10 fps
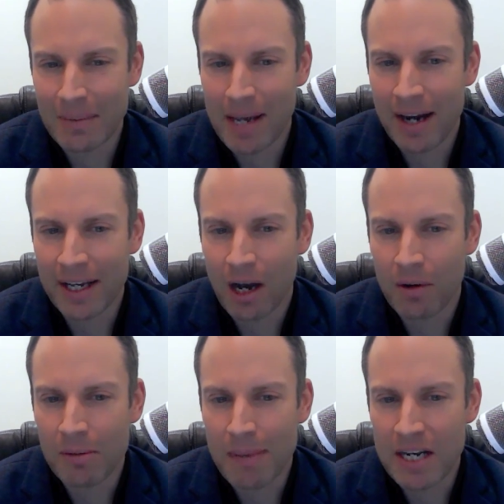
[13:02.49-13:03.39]
going to be able to
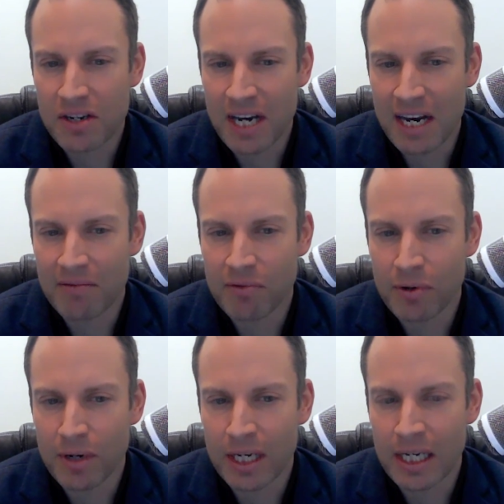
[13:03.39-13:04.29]
go and mention
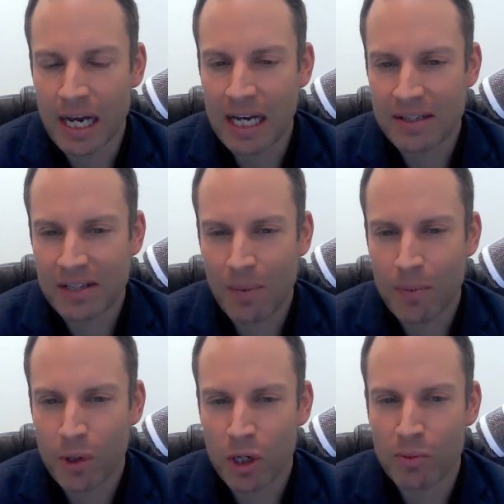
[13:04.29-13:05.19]
every
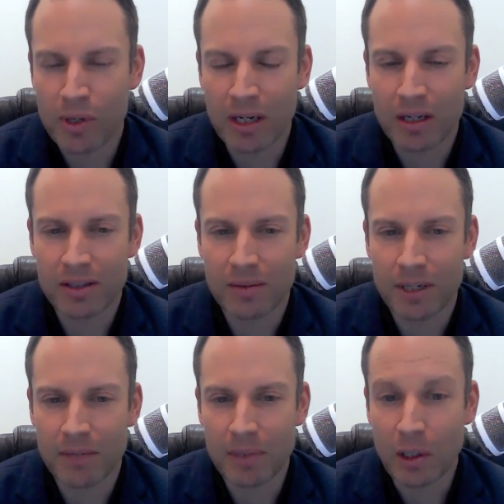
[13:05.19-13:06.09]
suburb, and because I'm
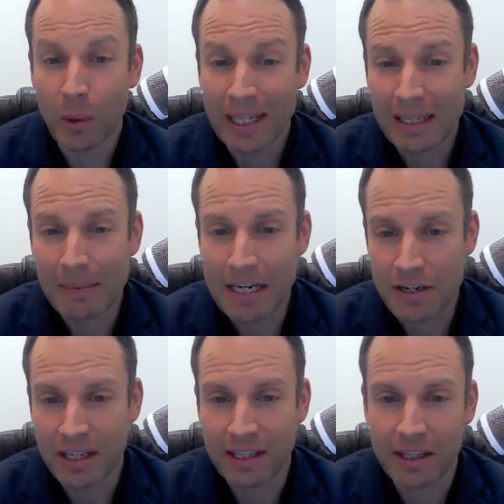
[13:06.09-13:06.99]
going to be quickly
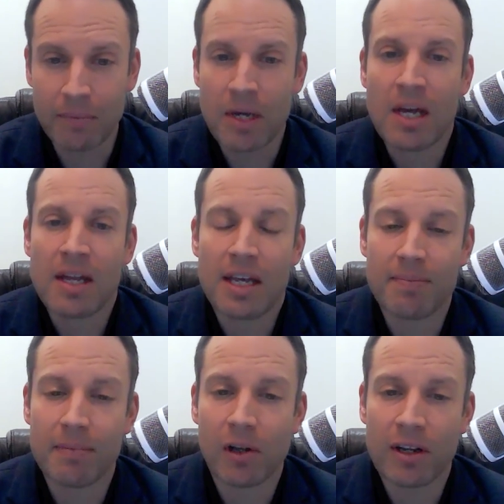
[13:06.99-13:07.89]
mentioning them, a
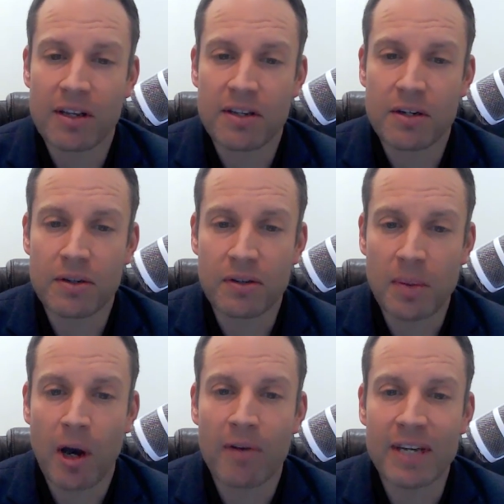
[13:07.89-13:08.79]
lot of this could
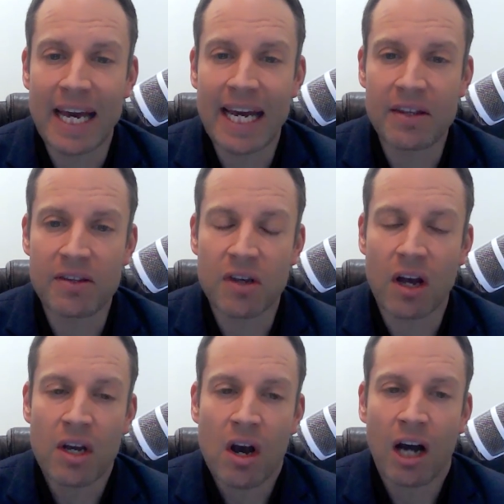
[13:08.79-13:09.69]
skip over your head.
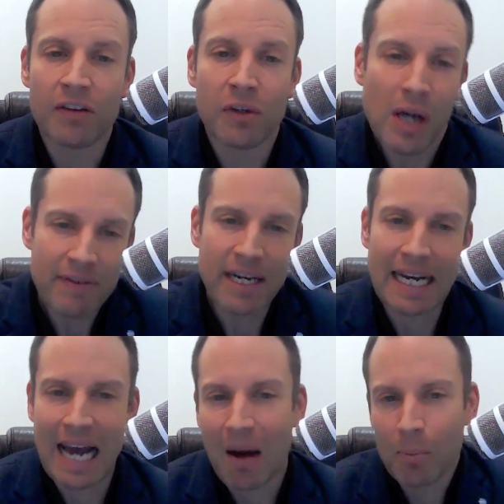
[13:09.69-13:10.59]
So I do have an
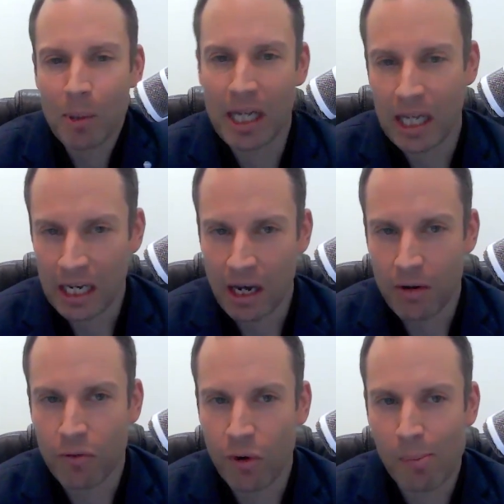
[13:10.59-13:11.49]
accompanying
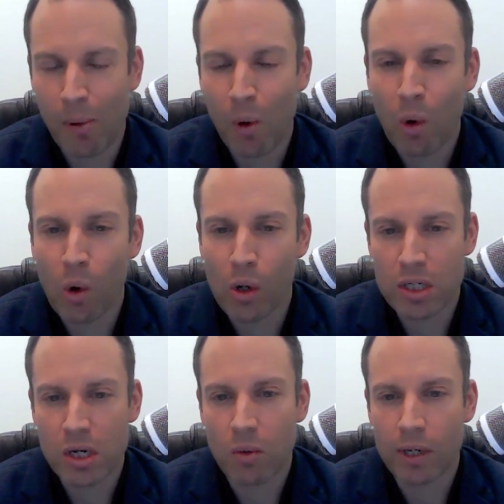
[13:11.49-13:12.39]

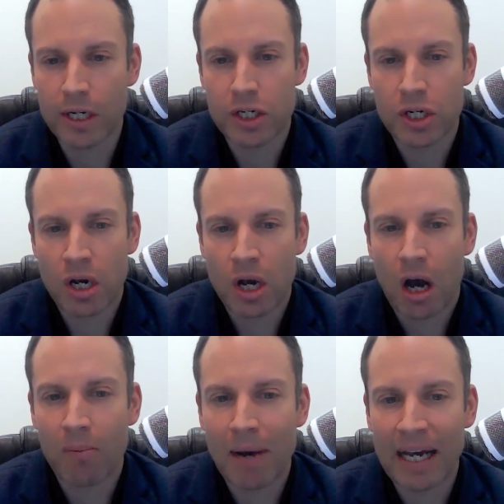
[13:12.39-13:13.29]
report, which
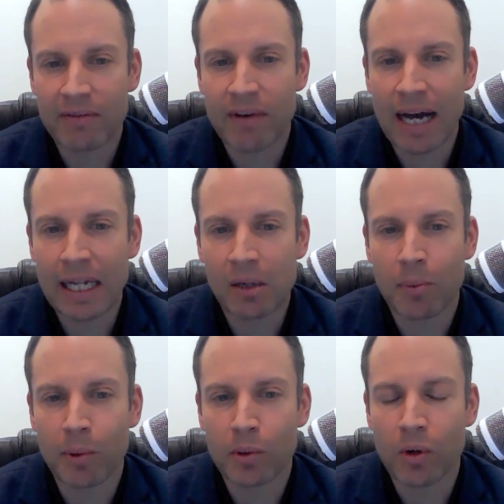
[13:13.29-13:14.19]
I'll make
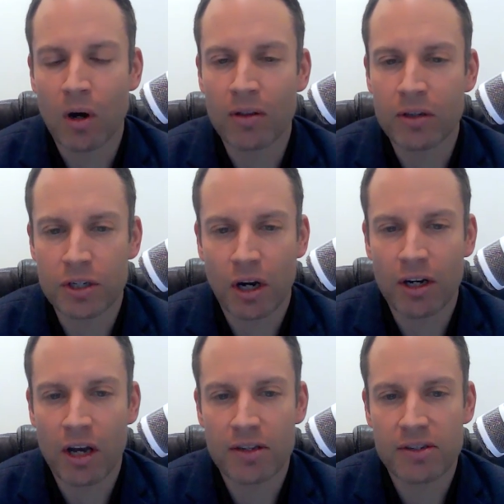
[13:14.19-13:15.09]
available on the show
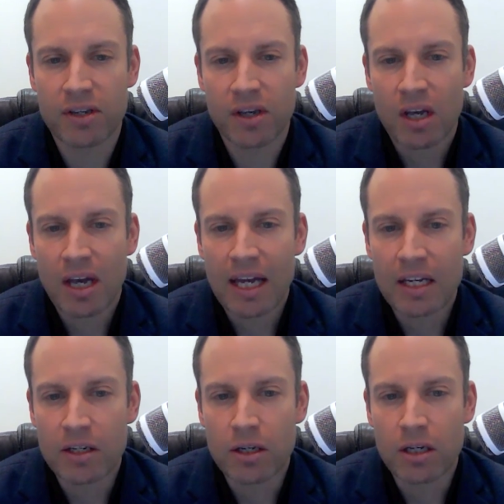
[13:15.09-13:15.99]
notes,
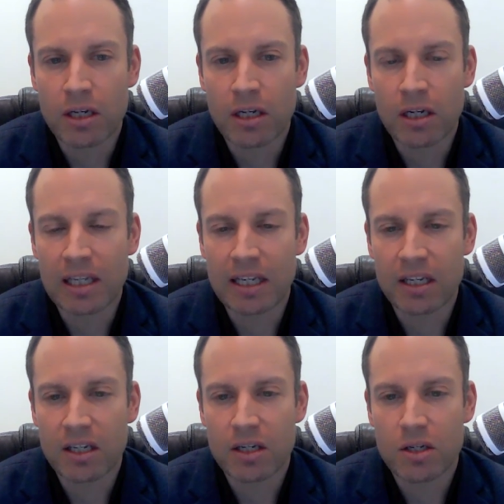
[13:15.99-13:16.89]
and you can
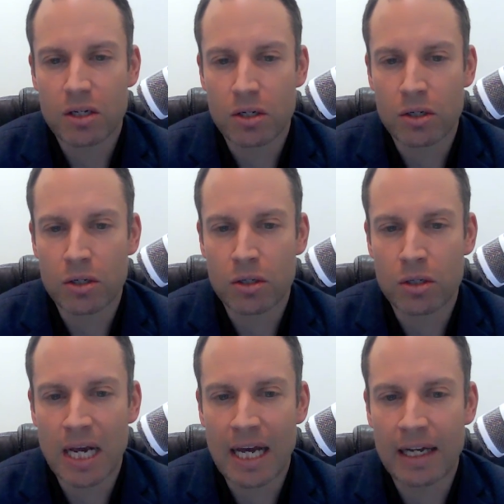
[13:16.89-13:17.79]
click to
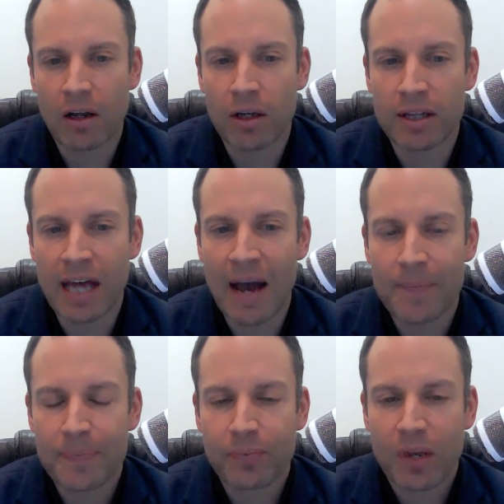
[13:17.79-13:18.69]
download
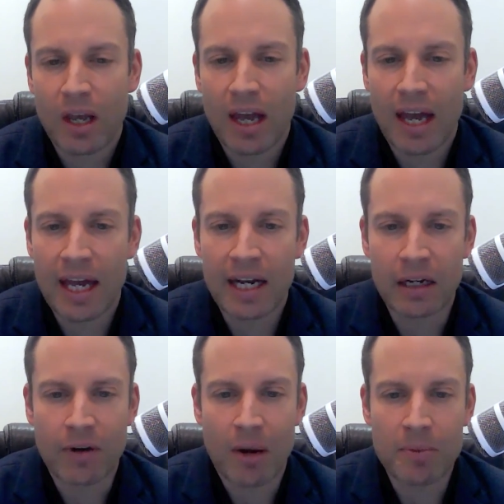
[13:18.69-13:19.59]
that
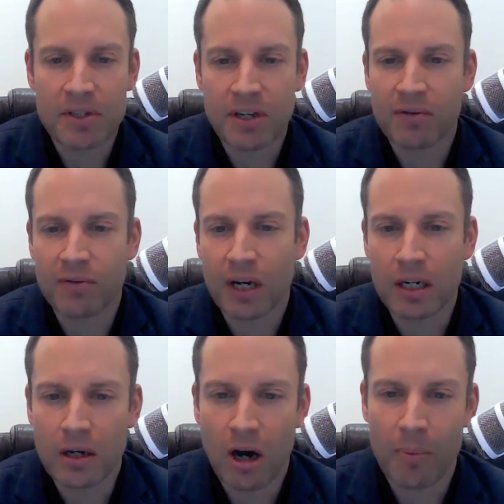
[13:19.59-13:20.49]
and grab yourself
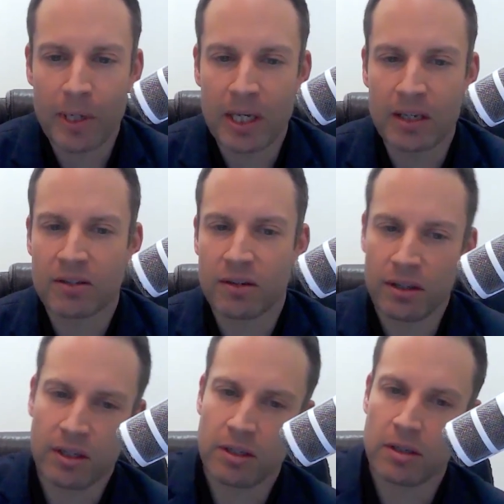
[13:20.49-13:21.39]
a copy
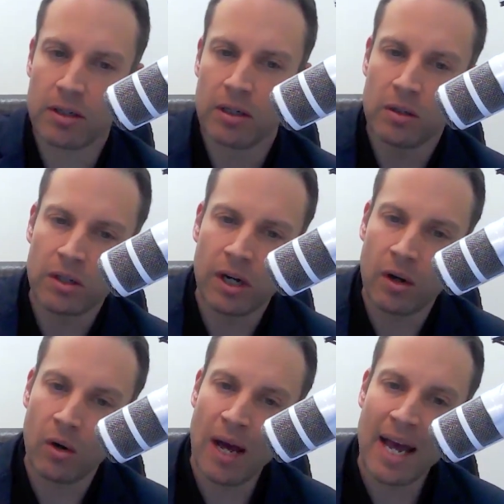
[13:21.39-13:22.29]
so that you can look at it
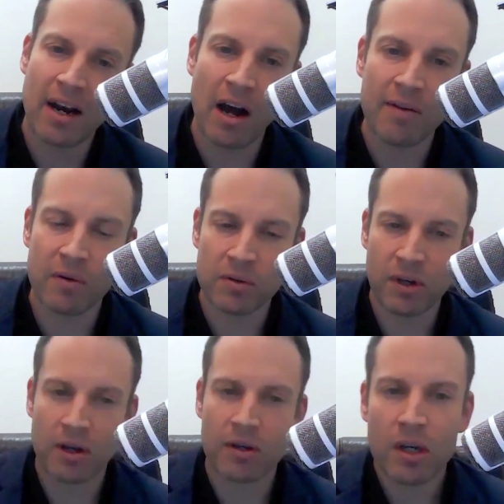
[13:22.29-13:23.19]
all. And I've
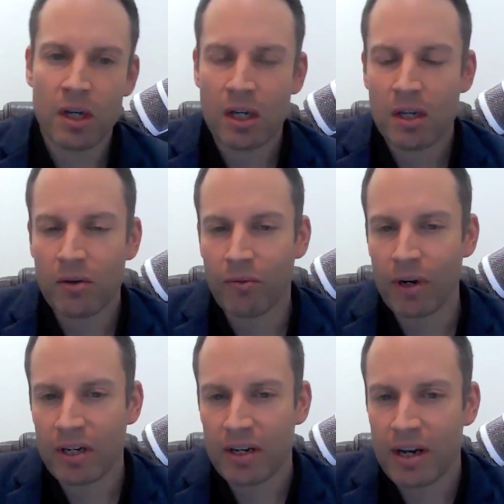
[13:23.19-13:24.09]
also
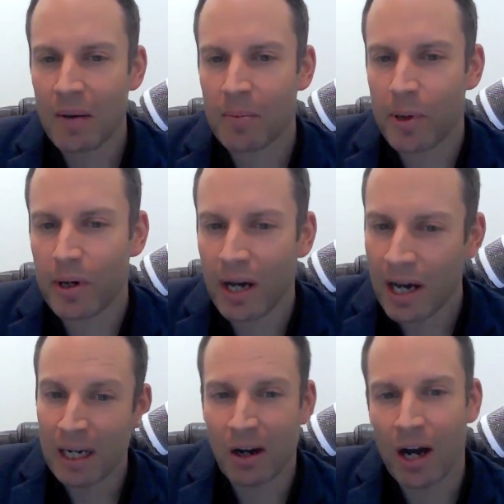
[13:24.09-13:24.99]
written up
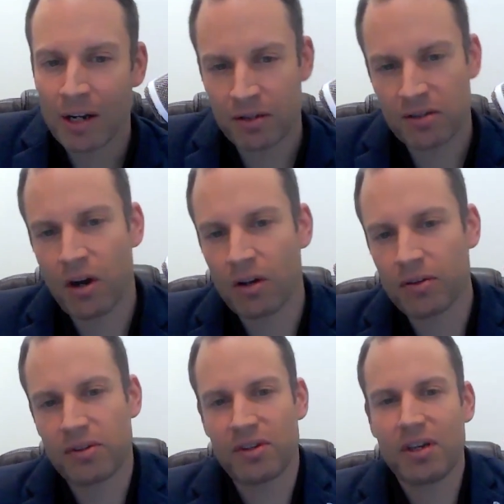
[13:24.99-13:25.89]
my guidance
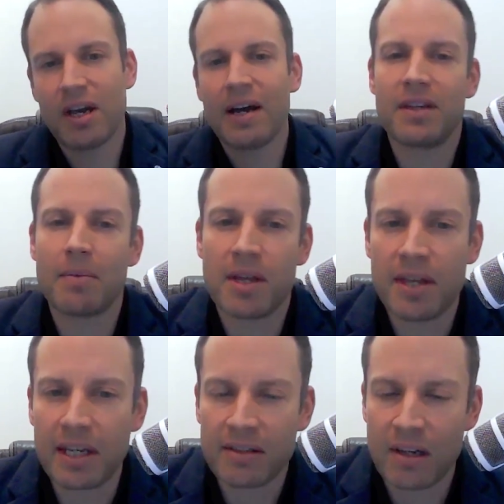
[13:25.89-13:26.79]
notes and some of
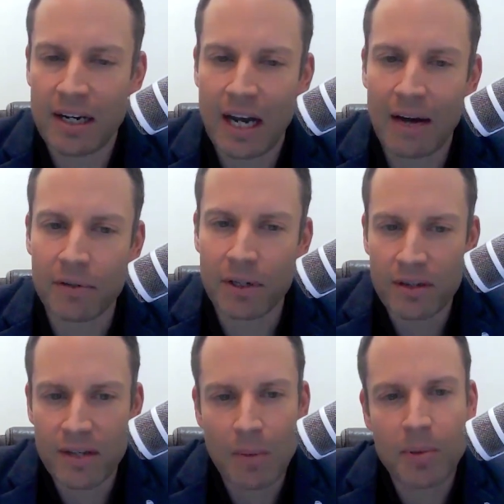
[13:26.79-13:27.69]
the things that I cover in
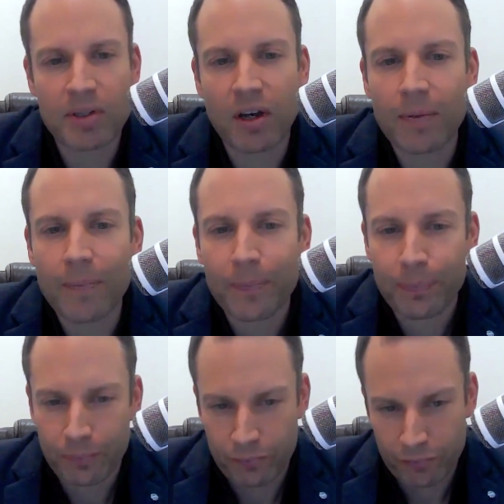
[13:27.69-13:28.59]
this episode.
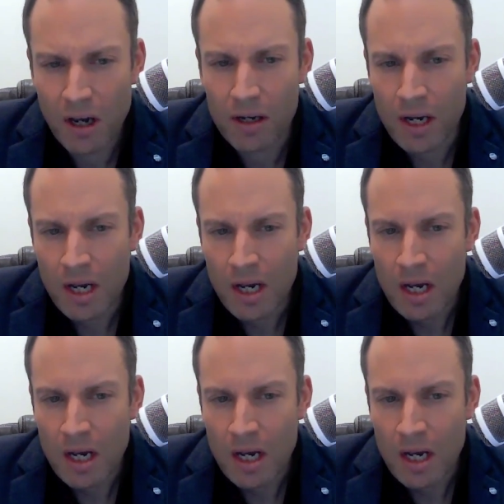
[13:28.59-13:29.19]
So